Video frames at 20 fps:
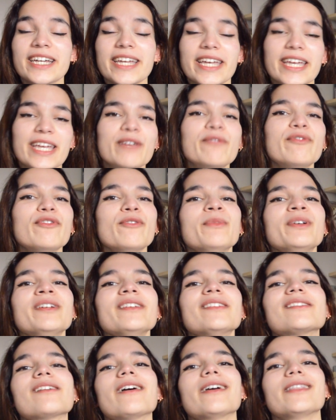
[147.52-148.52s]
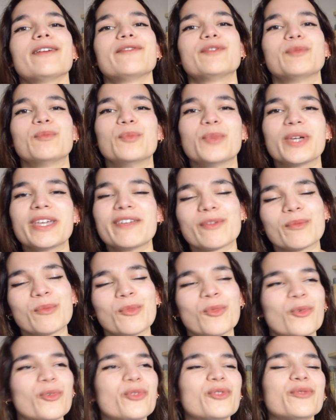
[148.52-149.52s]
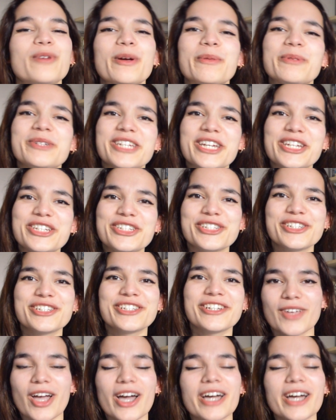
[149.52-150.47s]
Infamous, I loved even more than Reputation.